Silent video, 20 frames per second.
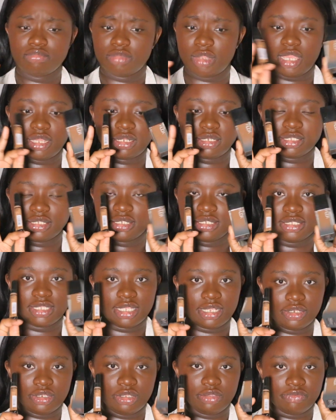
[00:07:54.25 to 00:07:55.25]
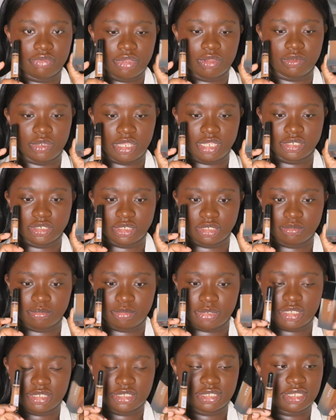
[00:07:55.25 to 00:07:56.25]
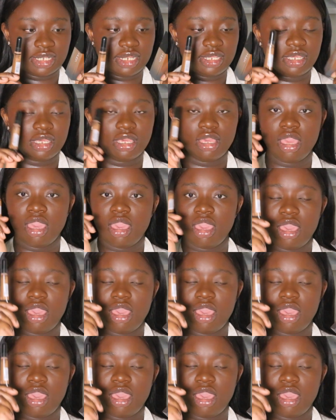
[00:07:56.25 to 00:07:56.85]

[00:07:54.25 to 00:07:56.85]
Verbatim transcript: Like, this is their new foundation basically.